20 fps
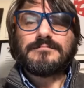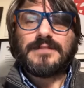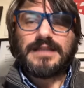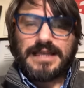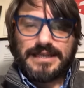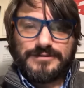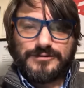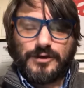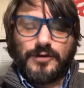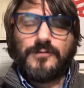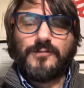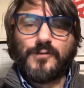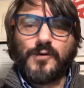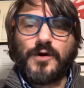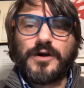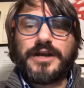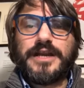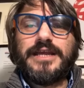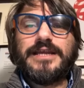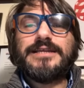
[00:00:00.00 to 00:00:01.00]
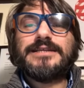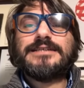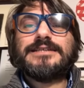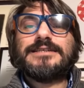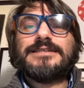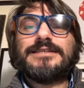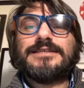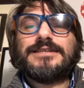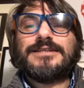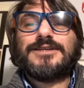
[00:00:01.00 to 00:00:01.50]
And don't worry,
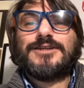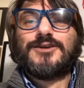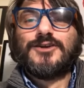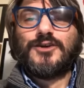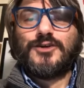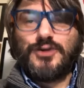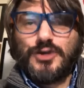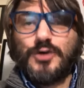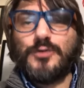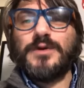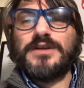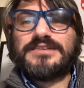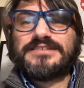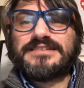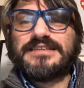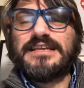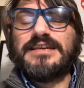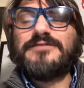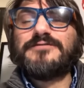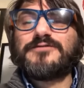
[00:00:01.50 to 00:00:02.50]
you will see